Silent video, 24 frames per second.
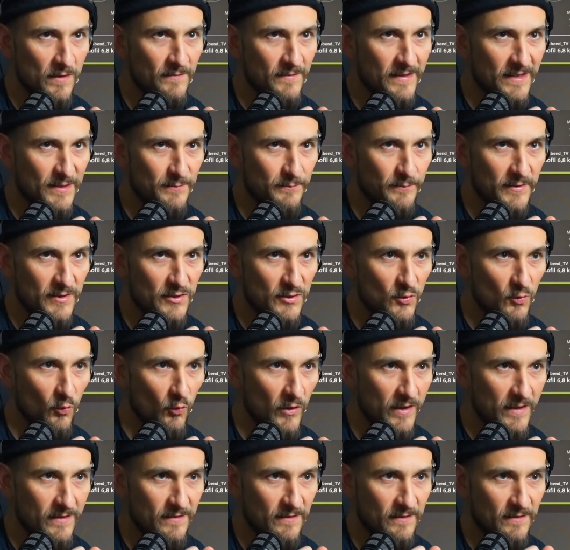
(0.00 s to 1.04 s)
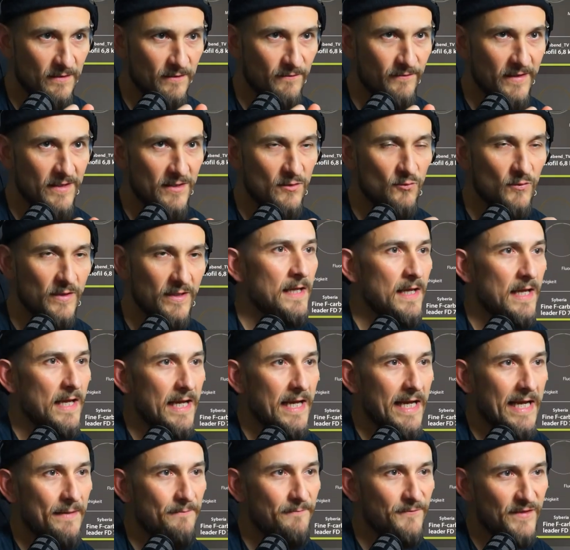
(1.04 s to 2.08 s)
If you go with one of those,
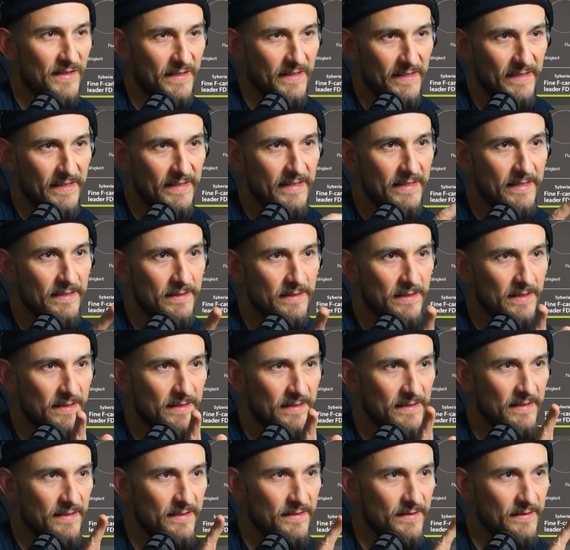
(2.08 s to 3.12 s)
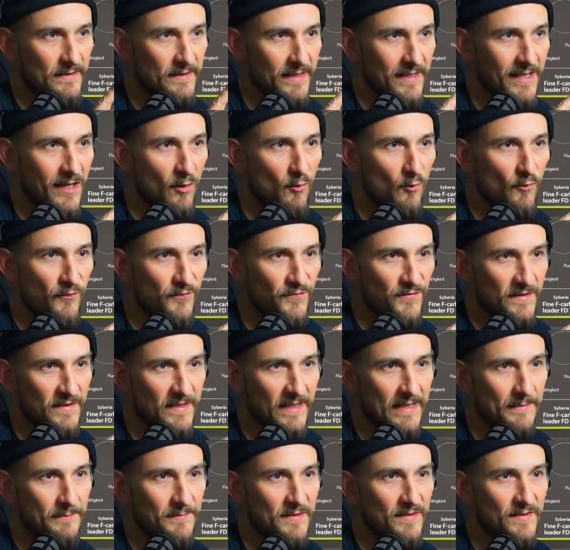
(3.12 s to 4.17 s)
like there are these fine F carbon
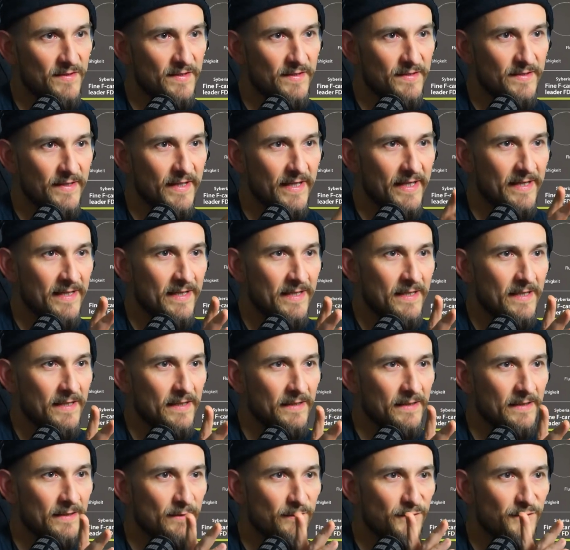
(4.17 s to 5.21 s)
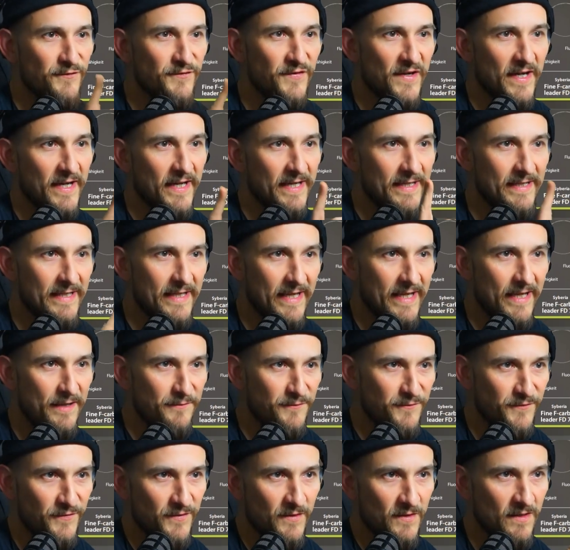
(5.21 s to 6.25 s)
or pure F carbon pre-made ones,
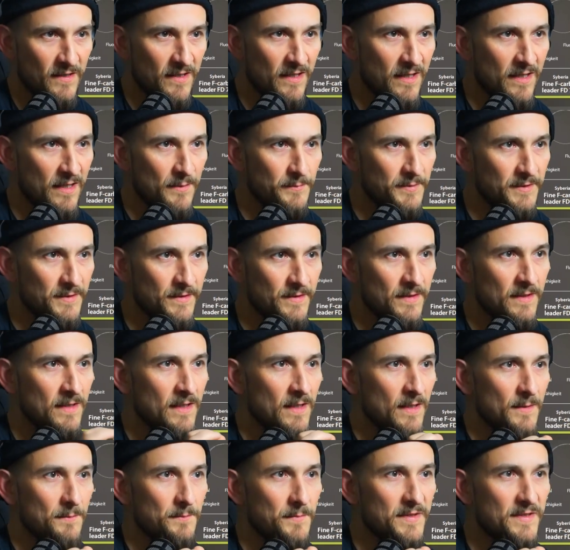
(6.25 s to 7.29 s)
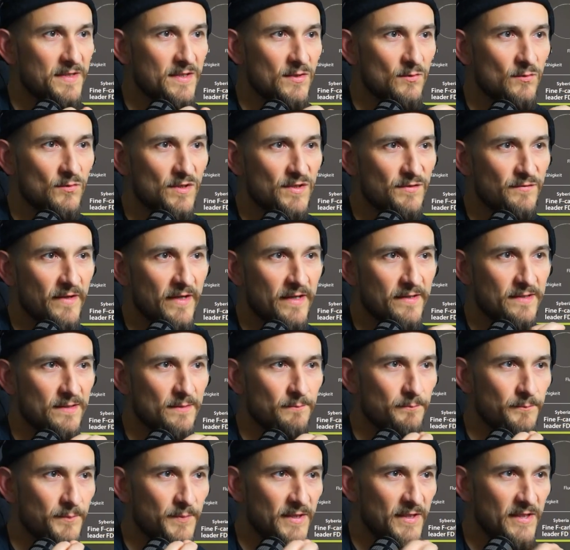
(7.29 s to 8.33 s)
and I'd say this one here,
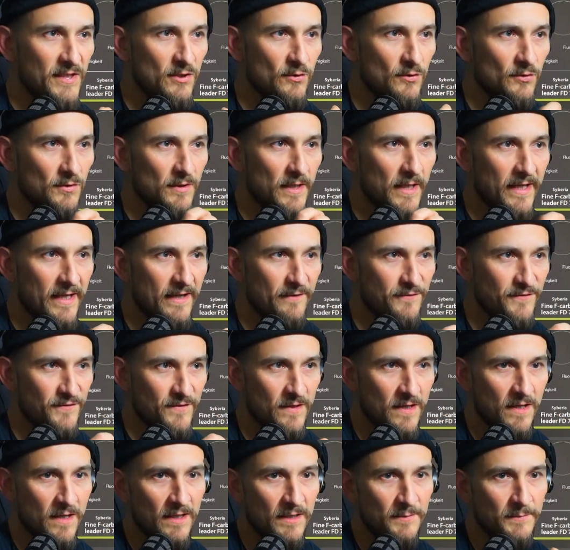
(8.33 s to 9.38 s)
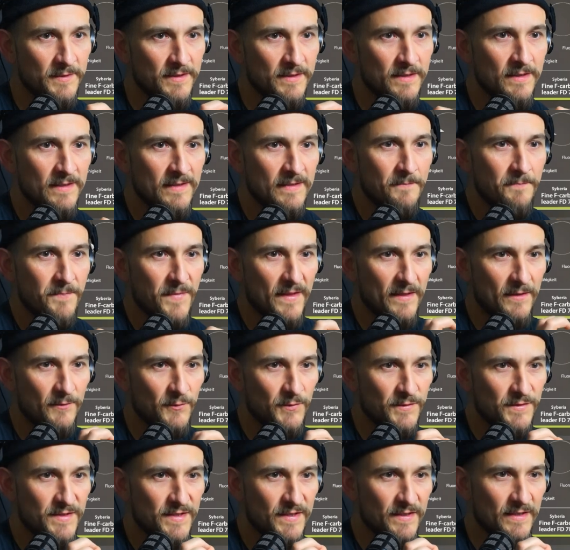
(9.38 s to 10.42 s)
3.2 kilometers, that's probably
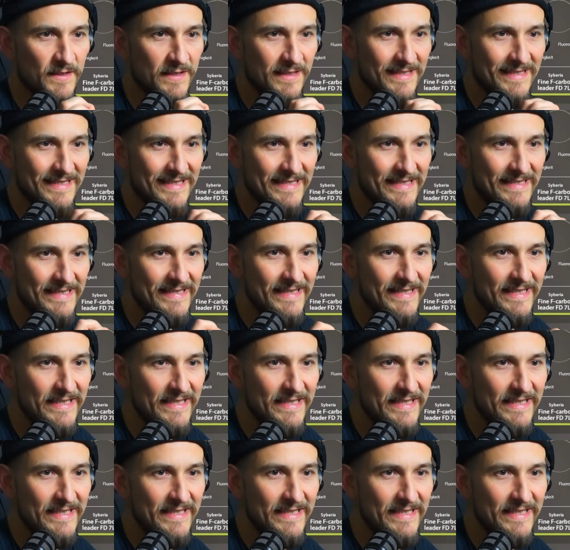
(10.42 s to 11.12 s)
a good choice.